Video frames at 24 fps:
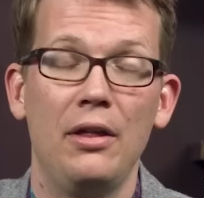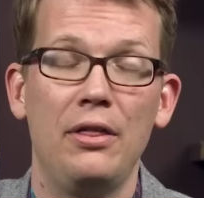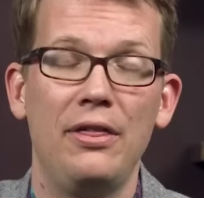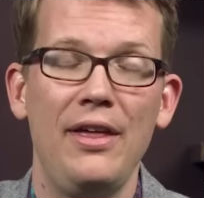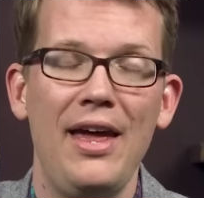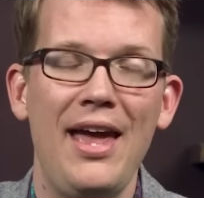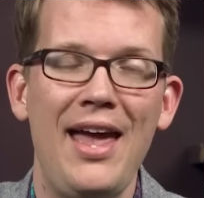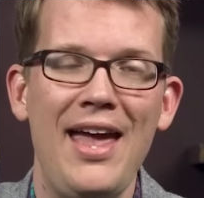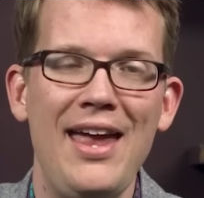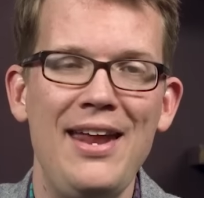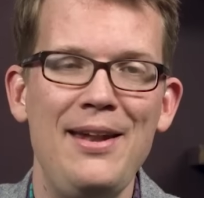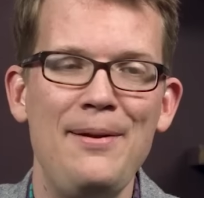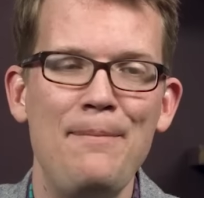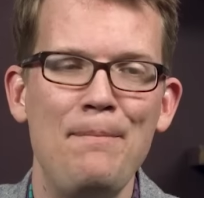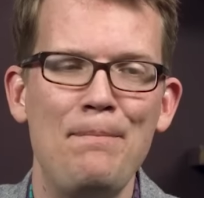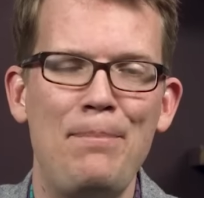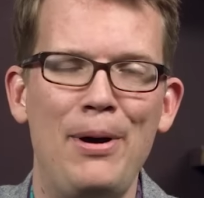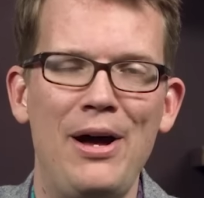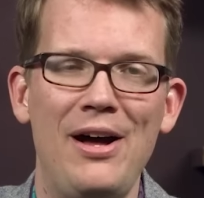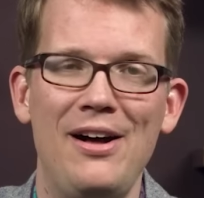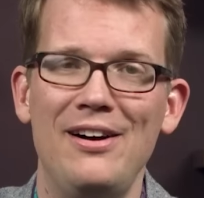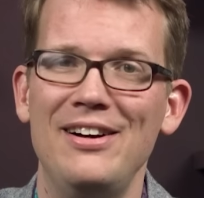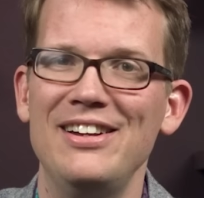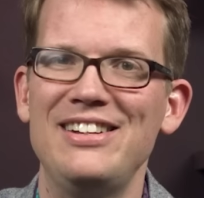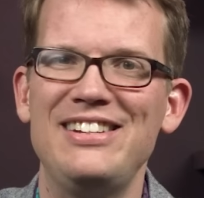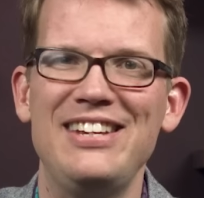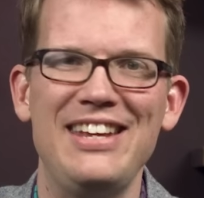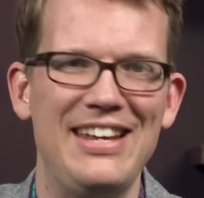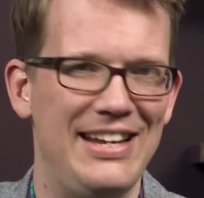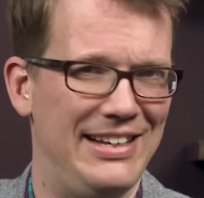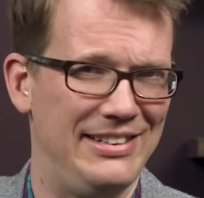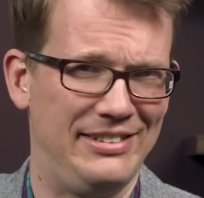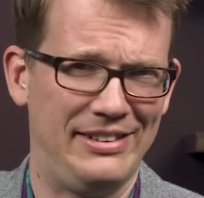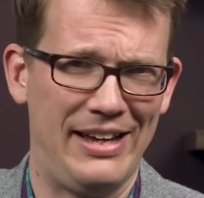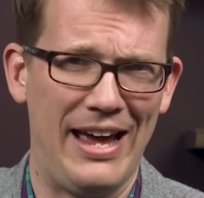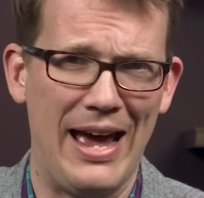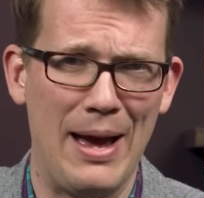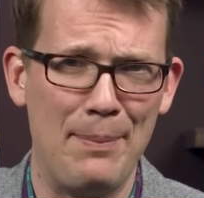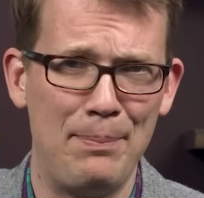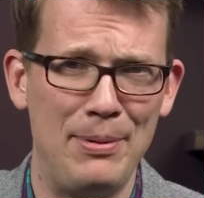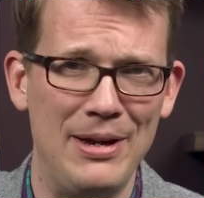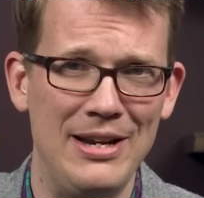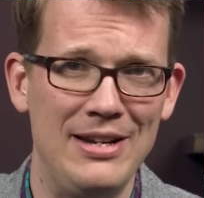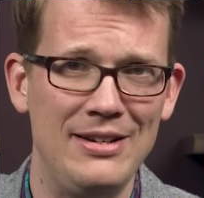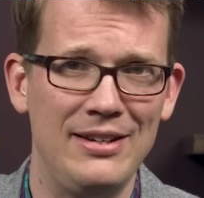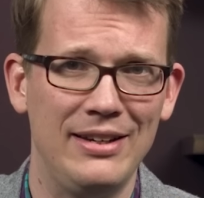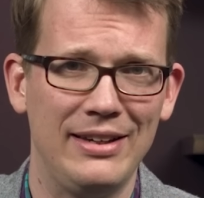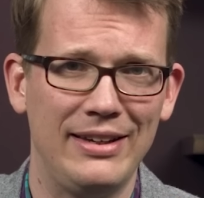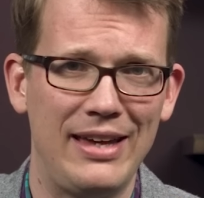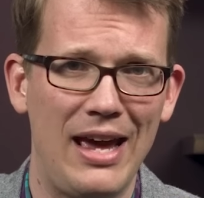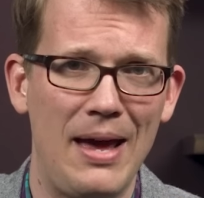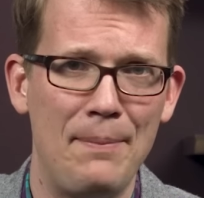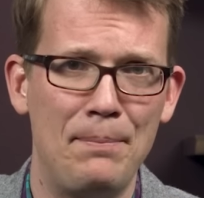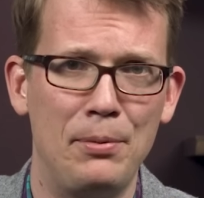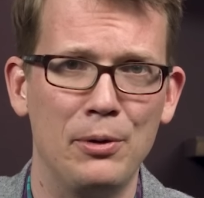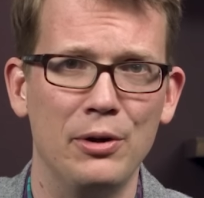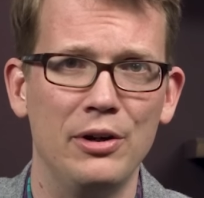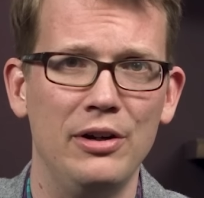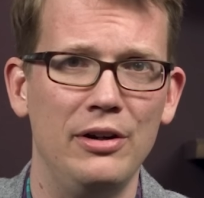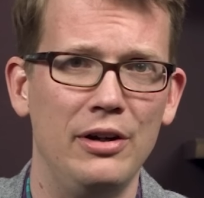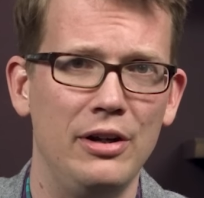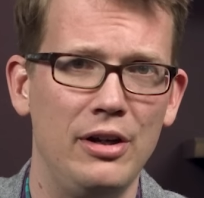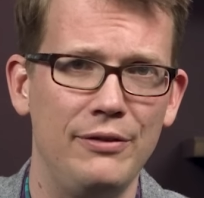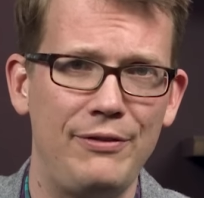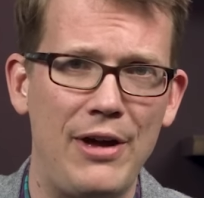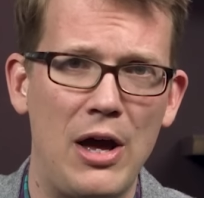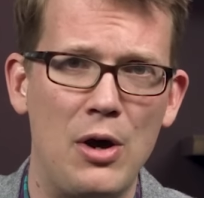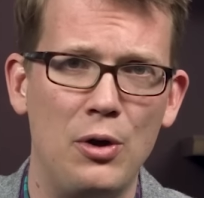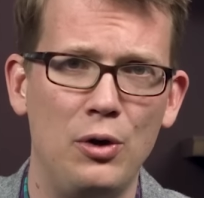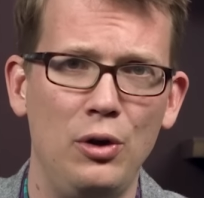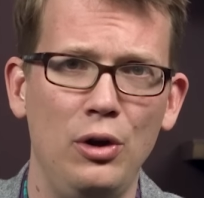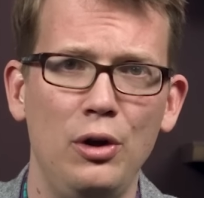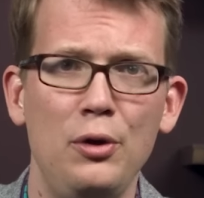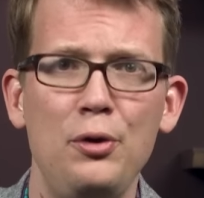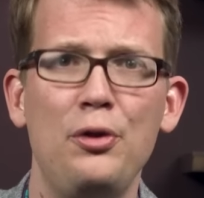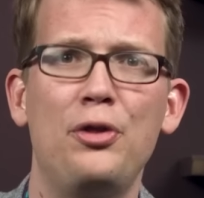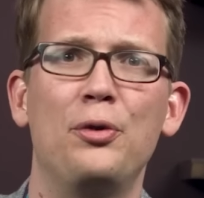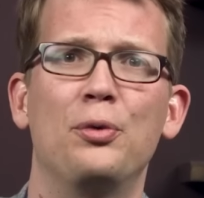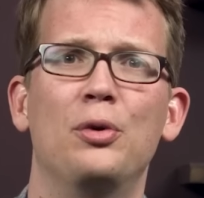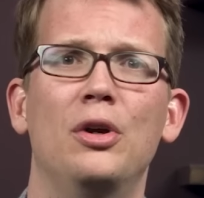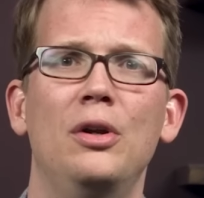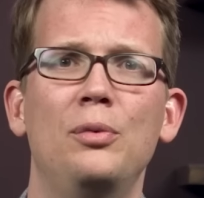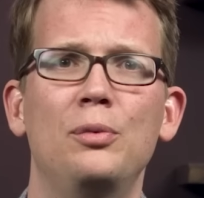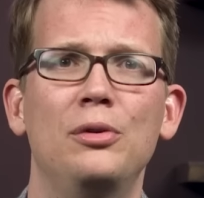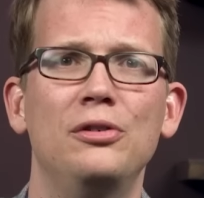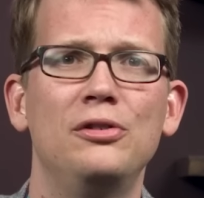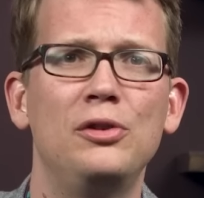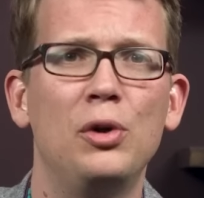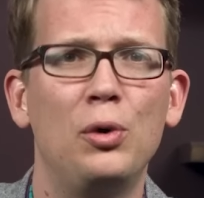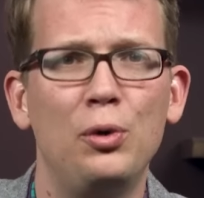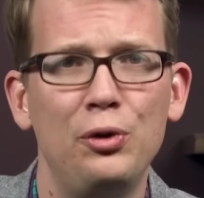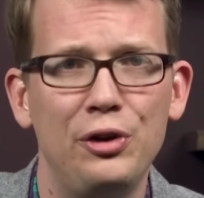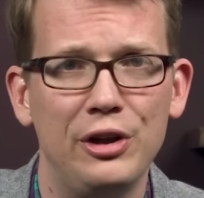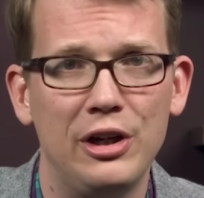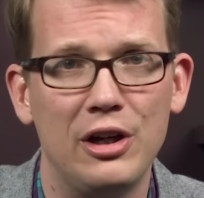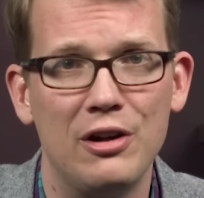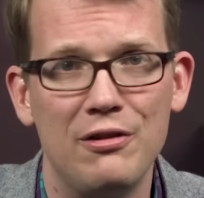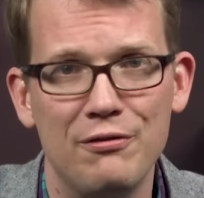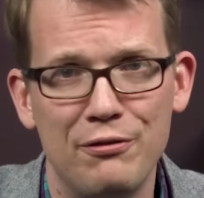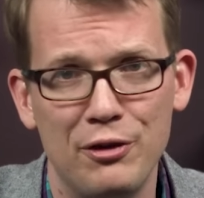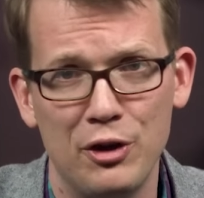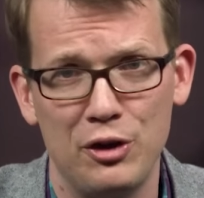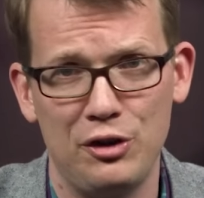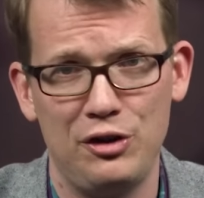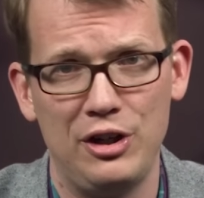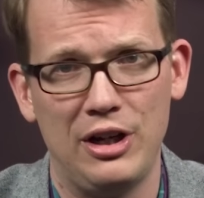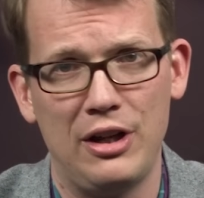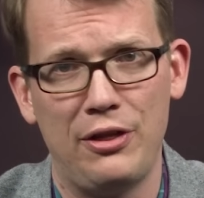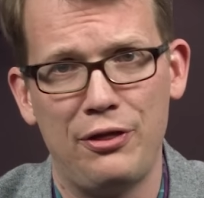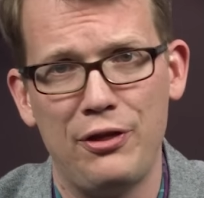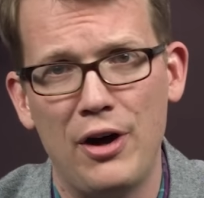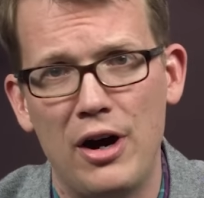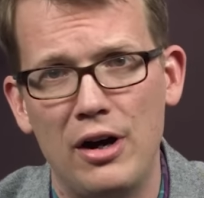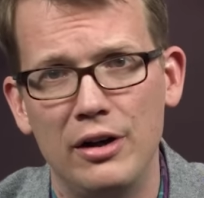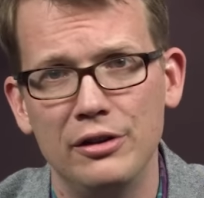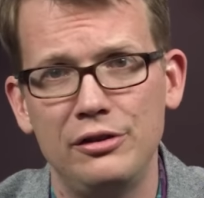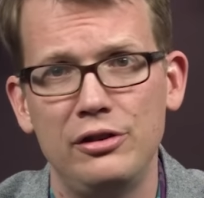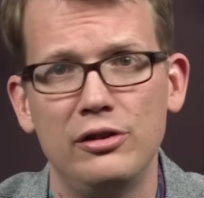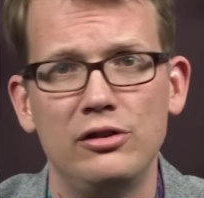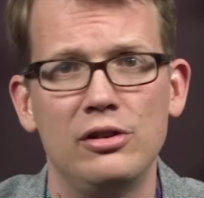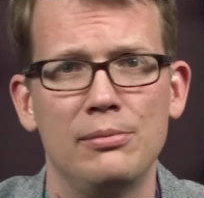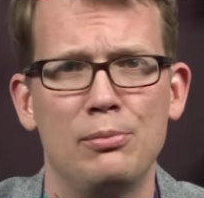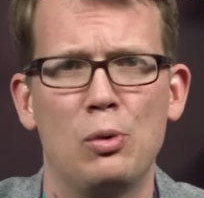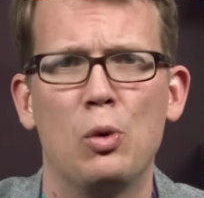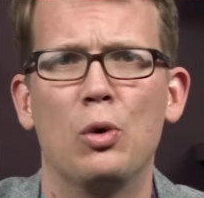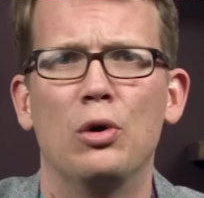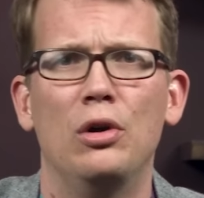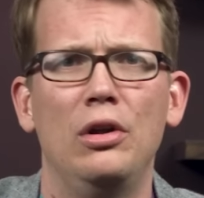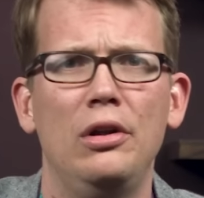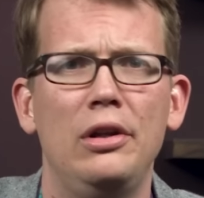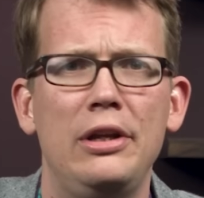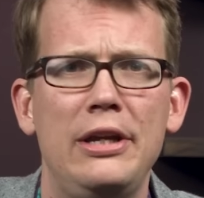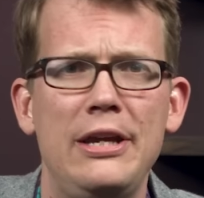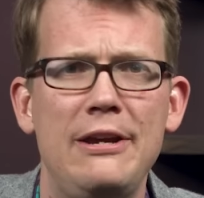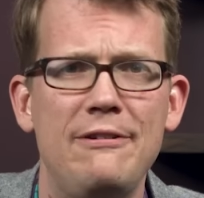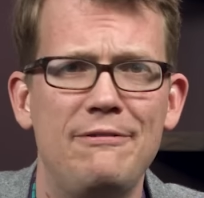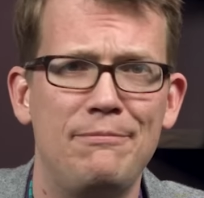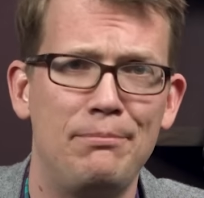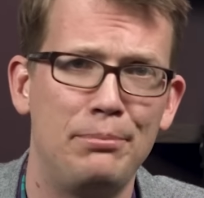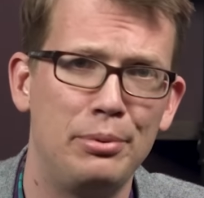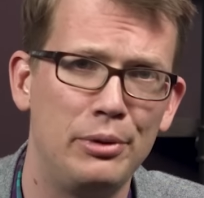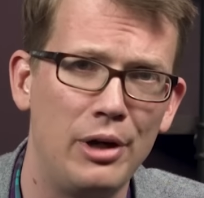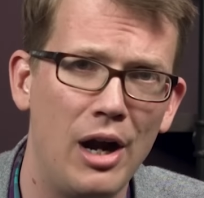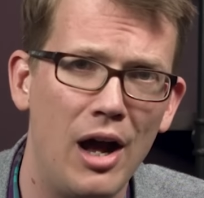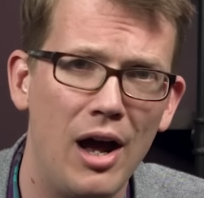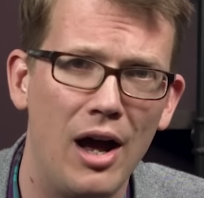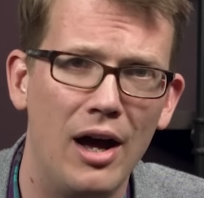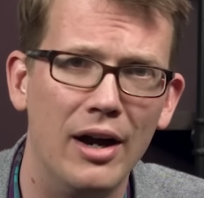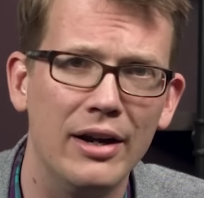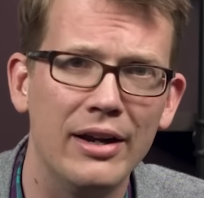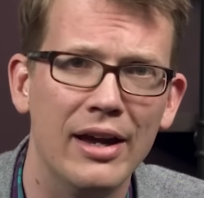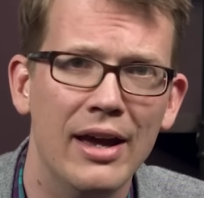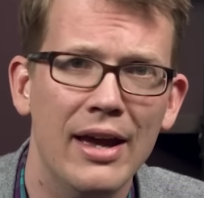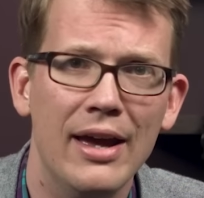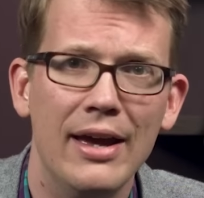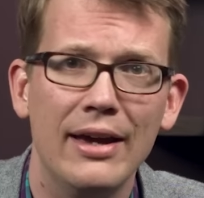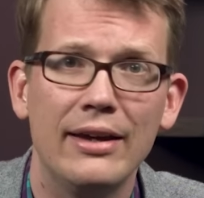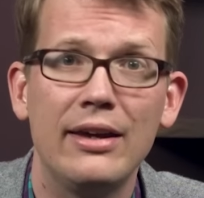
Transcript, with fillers: Then politics happened. Kepler, a devout Lutheran, was told to convert to Catholicism or leave Prague.